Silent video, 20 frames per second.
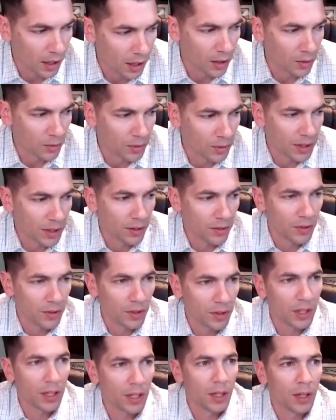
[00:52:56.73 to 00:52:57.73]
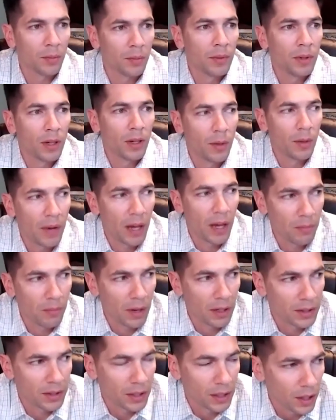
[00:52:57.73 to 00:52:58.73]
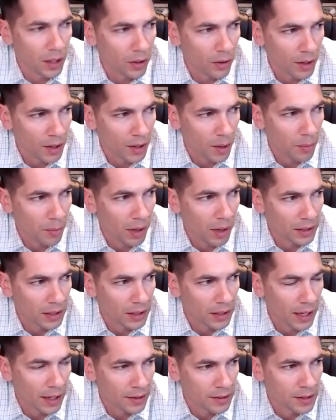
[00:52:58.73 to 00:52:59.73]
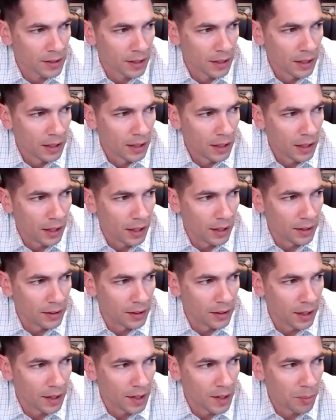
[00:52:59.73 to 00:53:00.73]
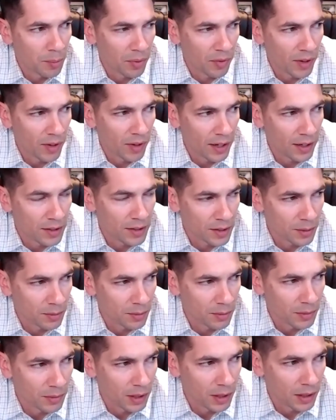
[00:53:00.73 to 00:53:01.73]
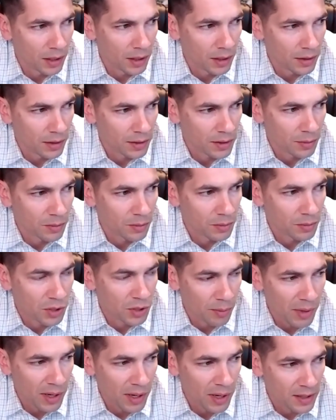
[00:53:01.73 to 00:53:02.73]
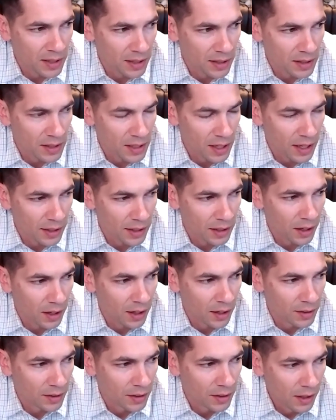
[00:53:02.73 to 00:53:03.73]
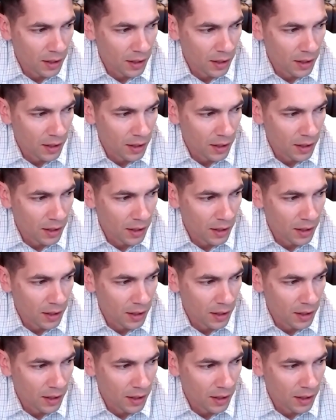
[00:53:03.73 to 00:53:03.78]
We interviewed him about a month ago on our podcast, and he provided some tremendous insight on